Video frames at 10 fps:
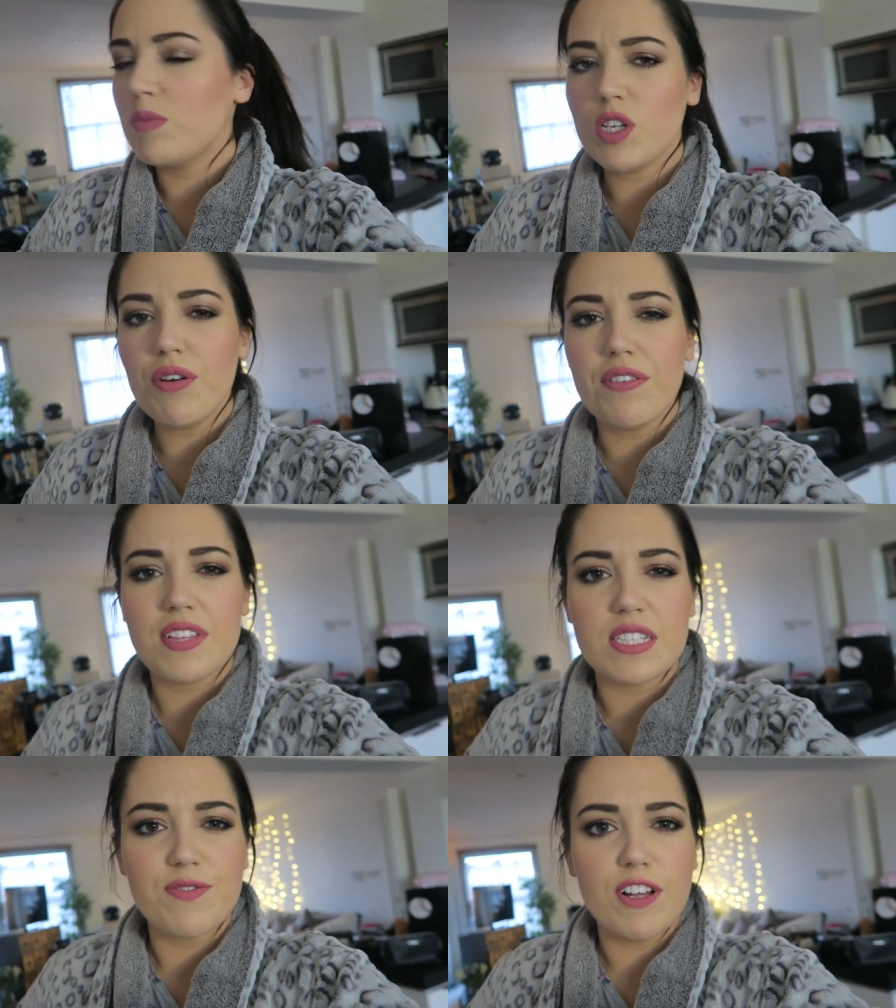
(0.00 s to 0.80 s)
I'm sorry if
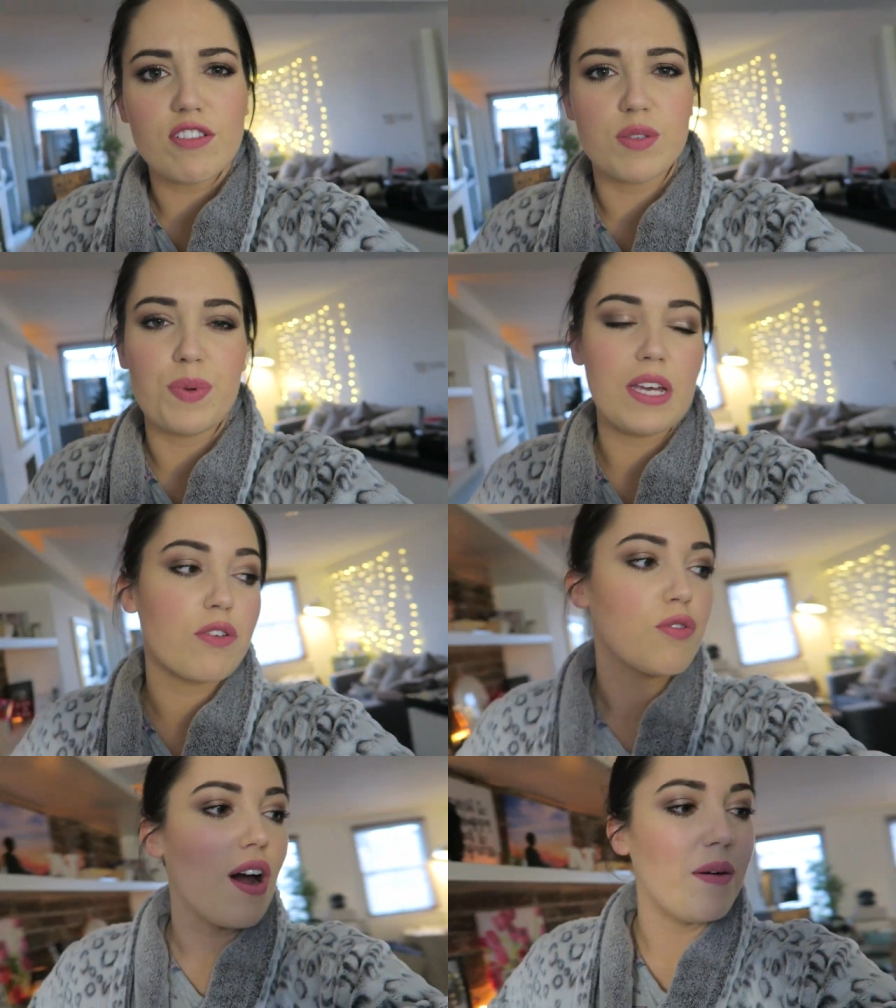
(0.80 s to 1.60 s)
this vlog's been
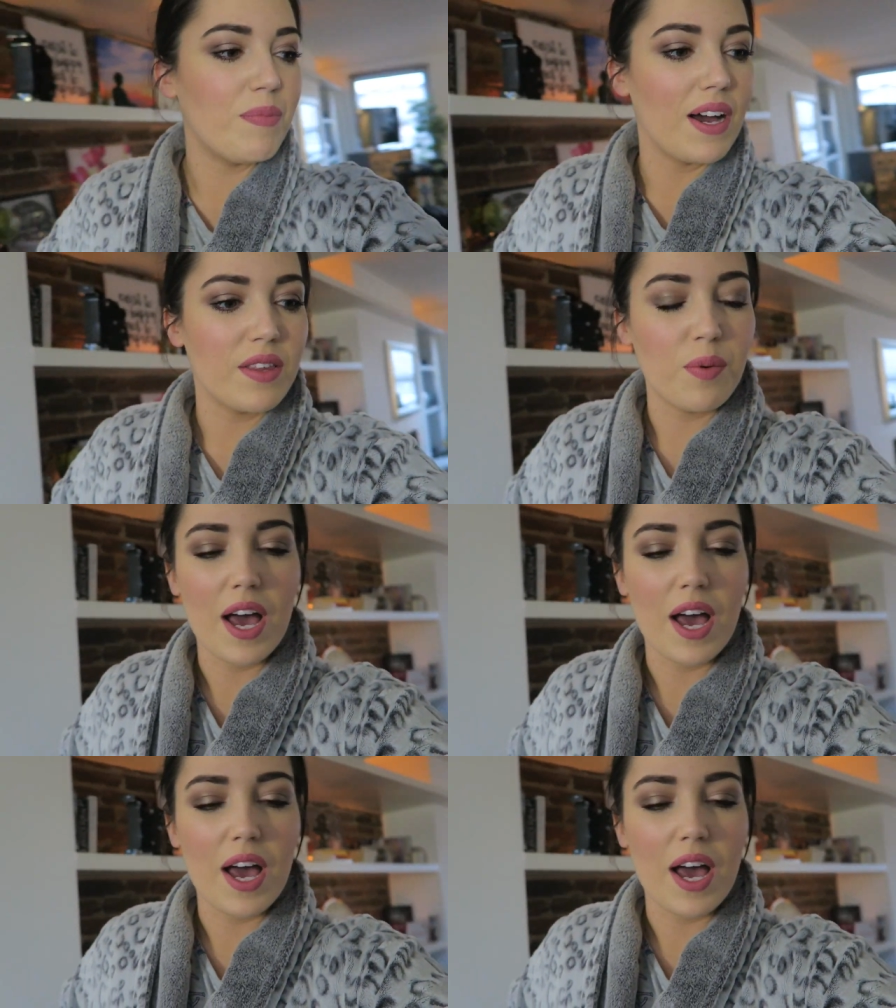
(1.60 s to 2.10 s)
crap by the